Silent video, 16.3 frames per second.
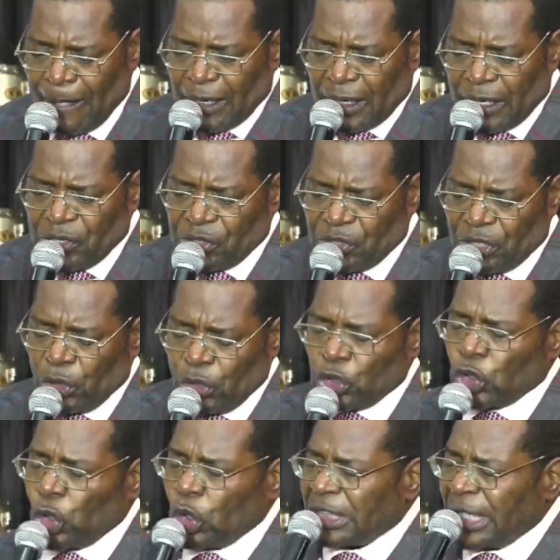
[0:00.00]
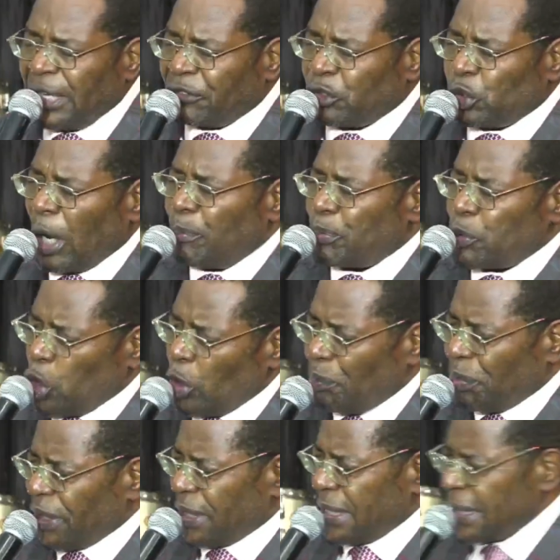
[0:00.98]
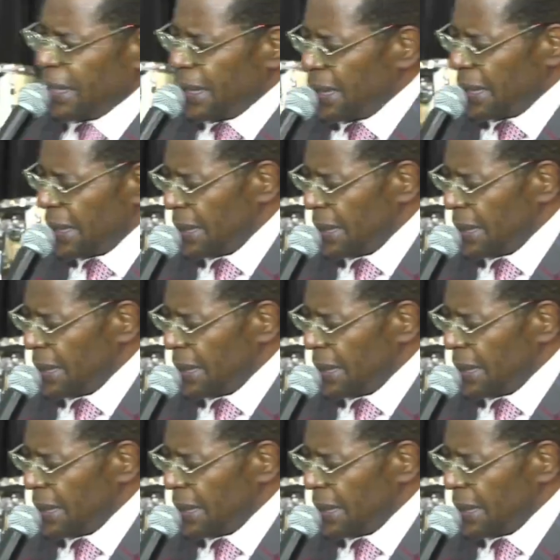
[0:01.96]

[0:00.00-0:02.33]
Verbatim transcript: Listen, you don't have to absorb it